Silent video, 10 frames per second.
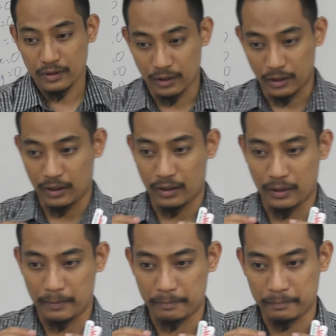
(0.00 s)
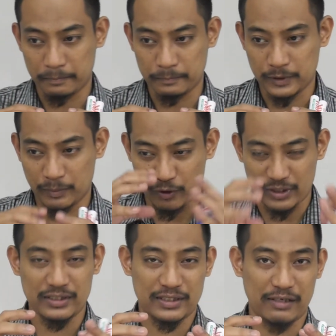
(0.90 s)
the body
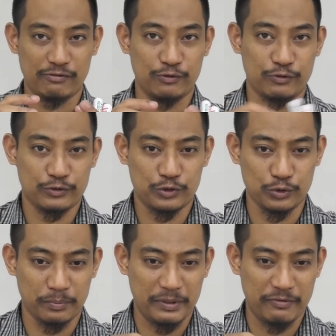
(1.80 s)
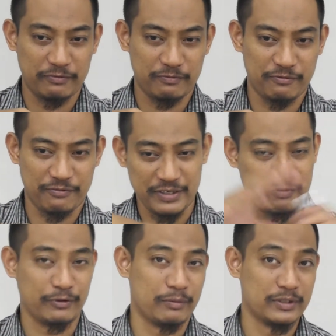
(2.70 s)
itself should be free
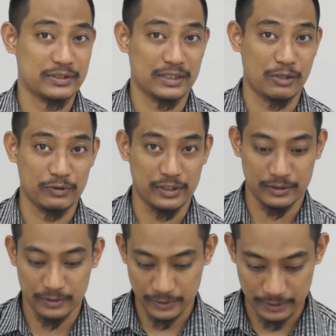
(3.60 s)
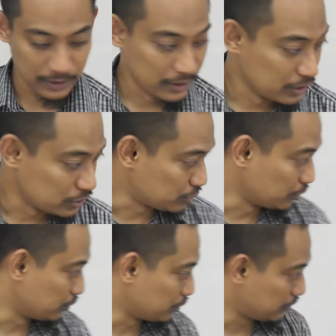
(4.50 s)
from the surrounding, right?
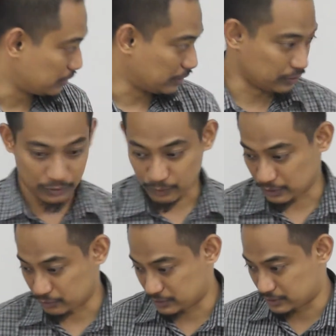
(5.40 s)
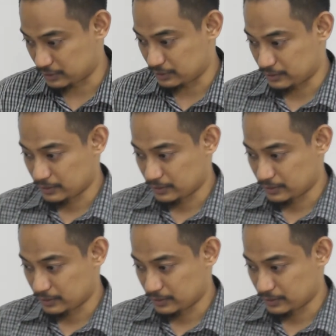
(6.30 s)
So I don't know what to say.